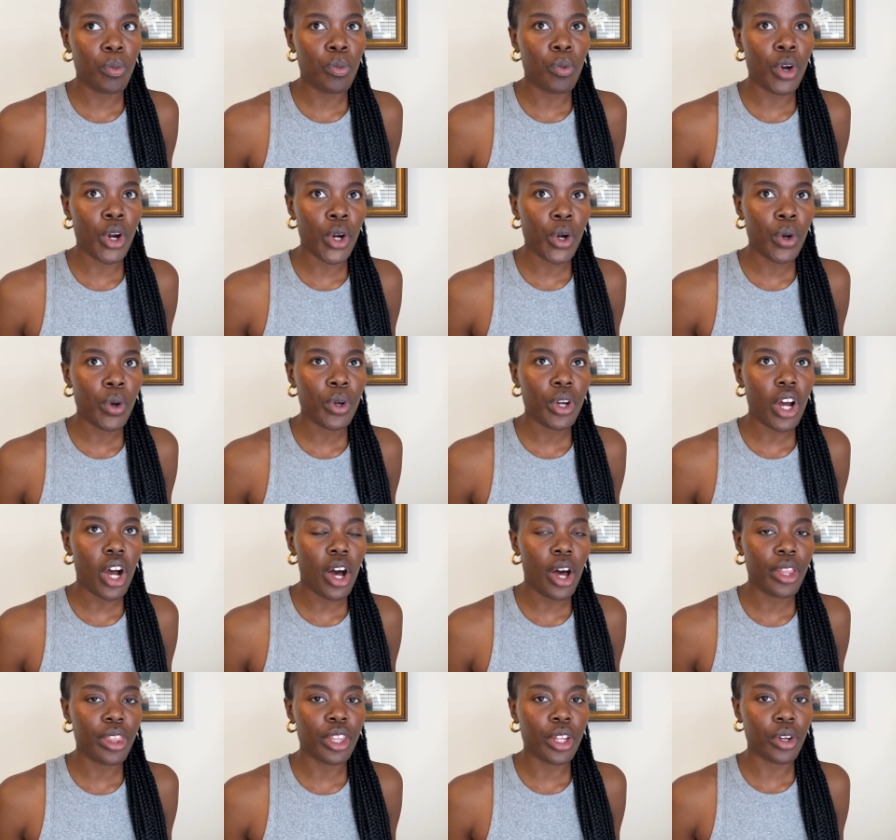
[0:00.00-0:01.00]
rode
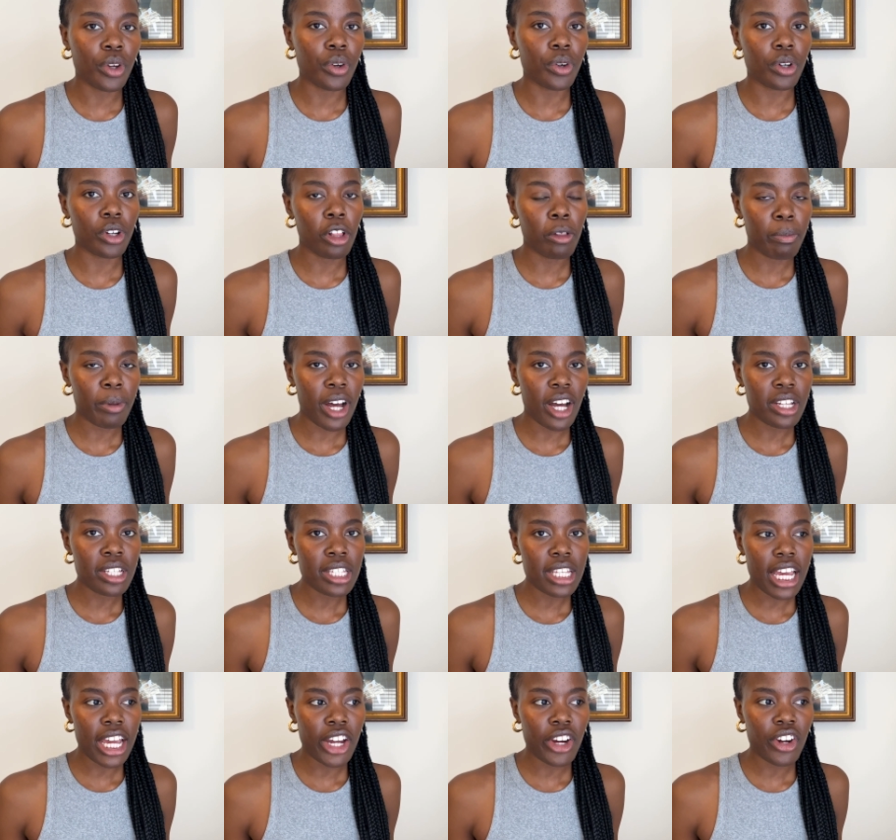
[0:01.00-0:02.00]
on the girl
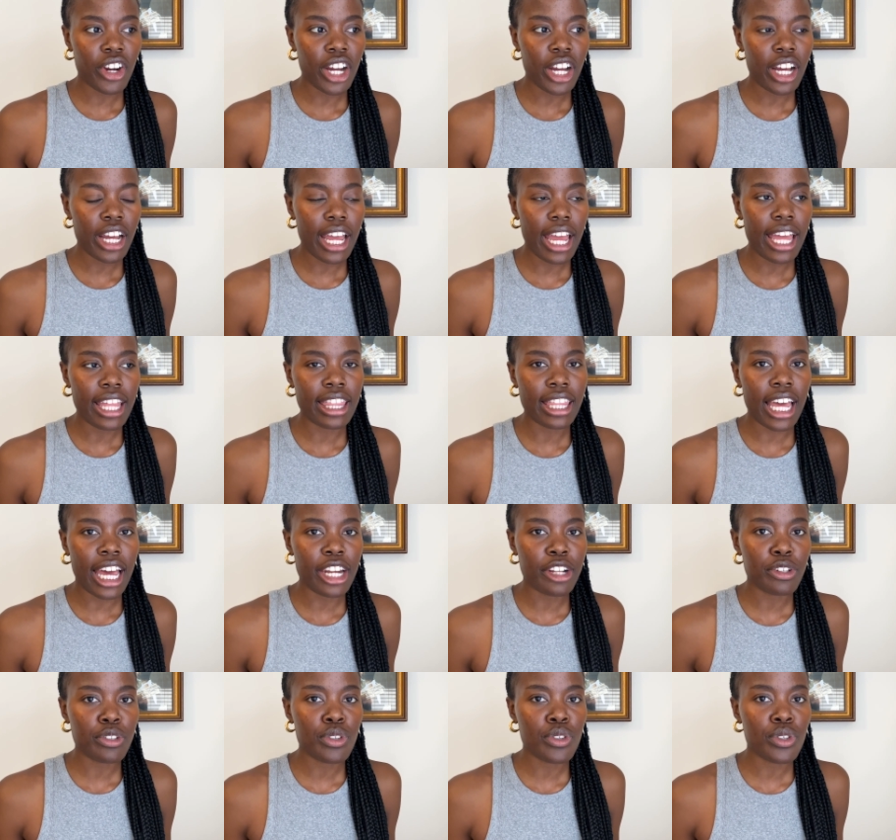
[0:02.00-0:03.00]
boss era and that
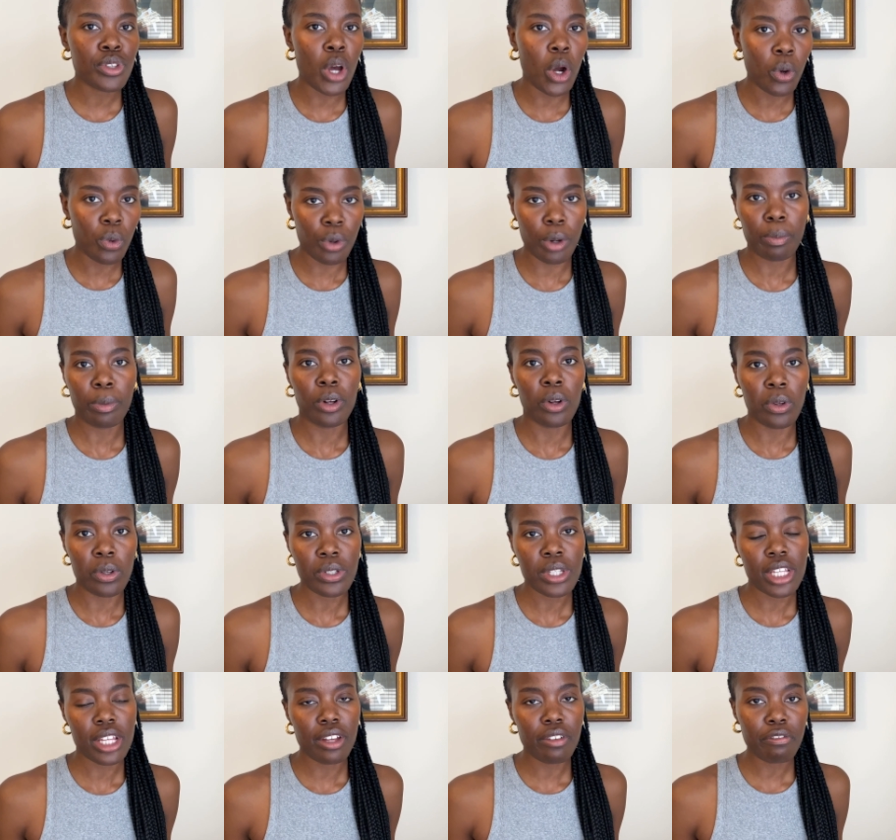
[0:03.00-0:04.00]
is so
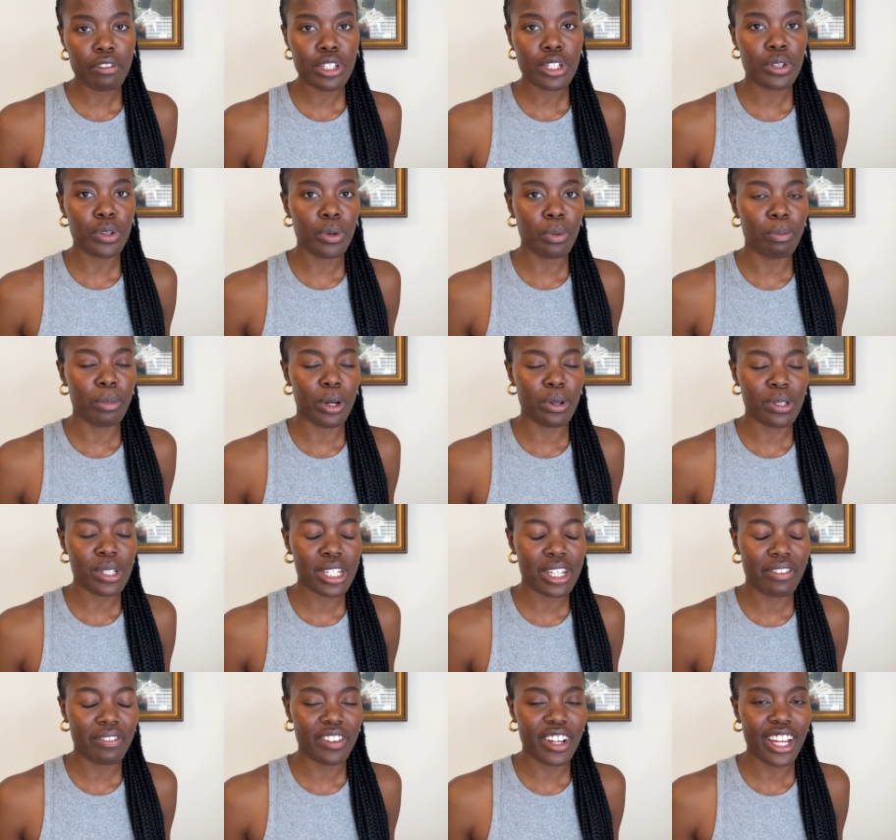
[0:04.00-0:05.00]
repulsive to
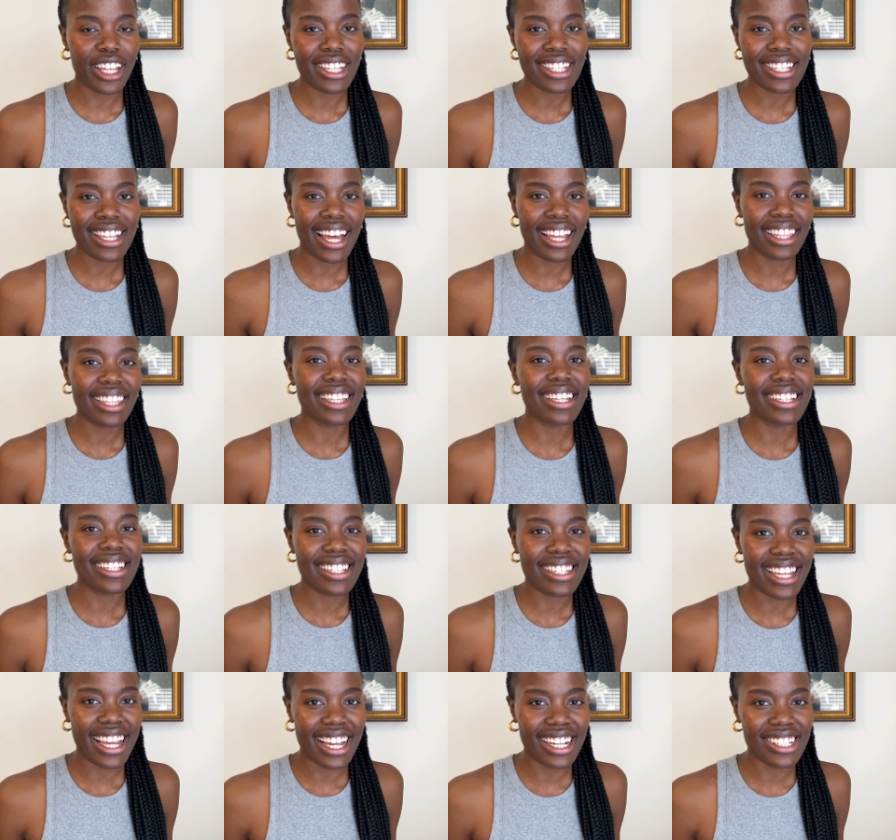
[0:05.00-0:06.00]
most of us at this
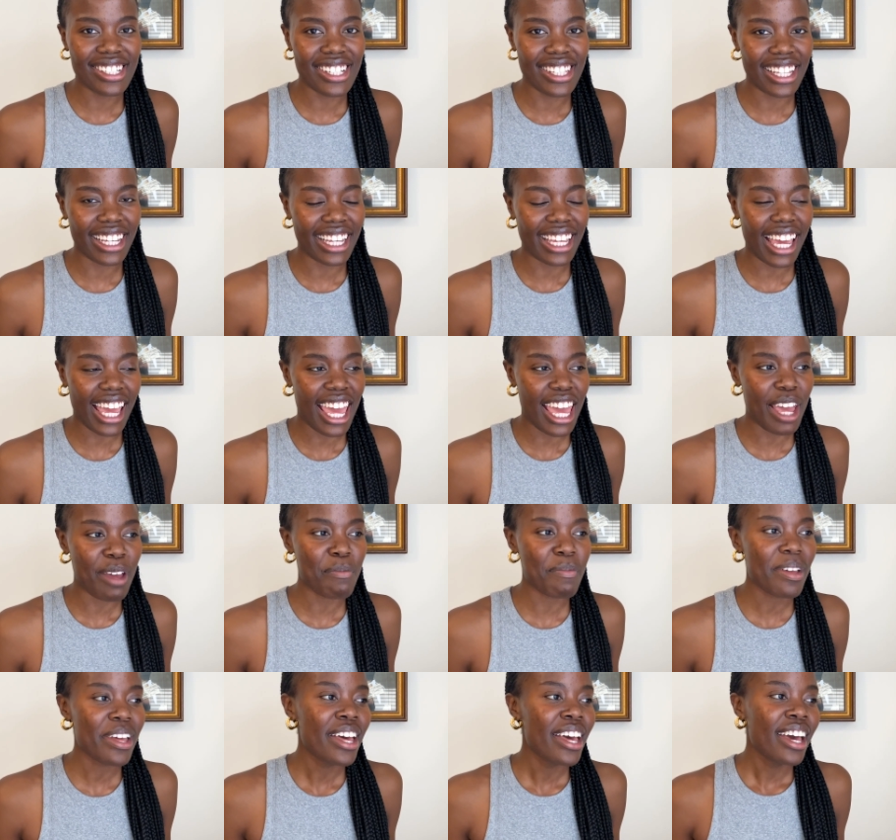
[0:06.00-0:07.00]
stage in the
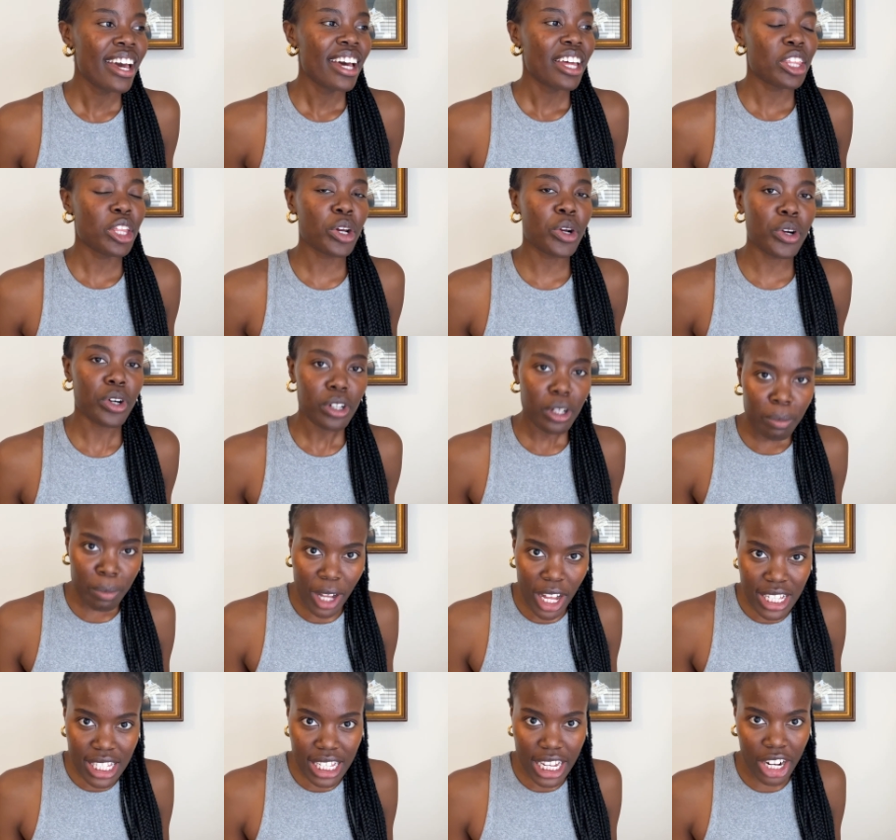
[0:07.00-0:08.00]
game. The girl
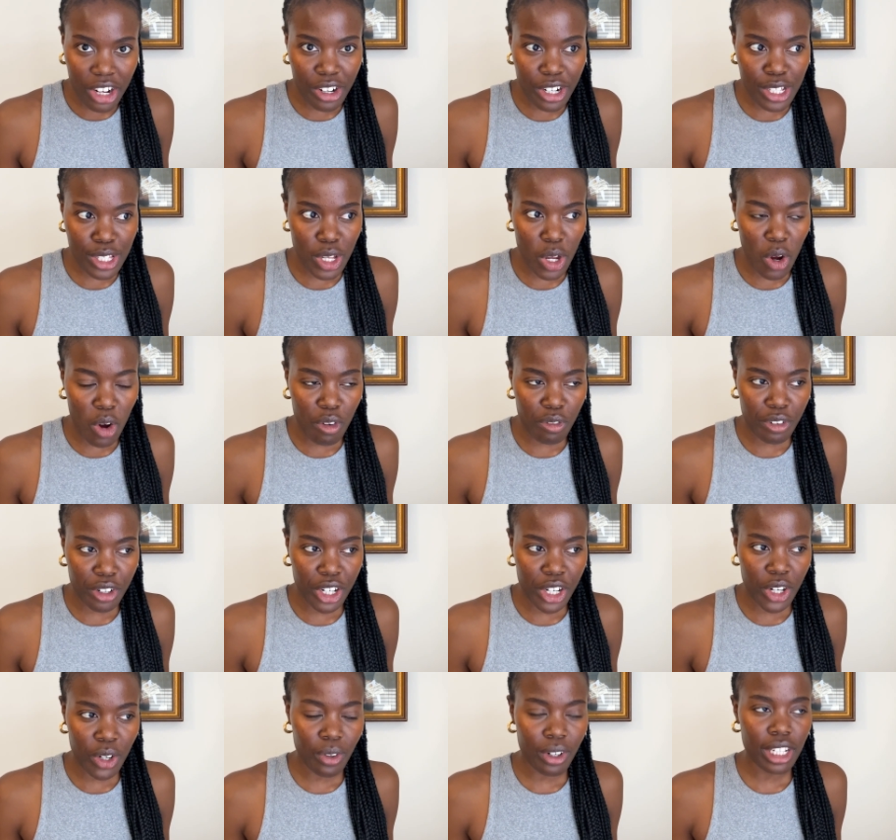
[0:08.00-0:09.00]
boss era is
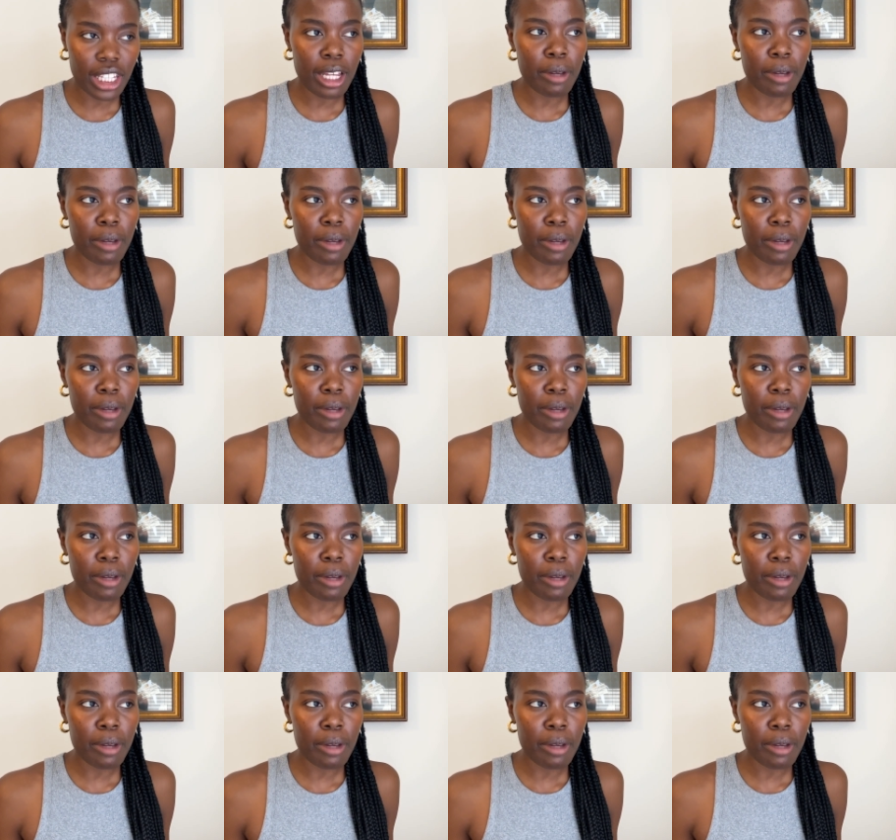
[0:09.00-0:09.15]
over, or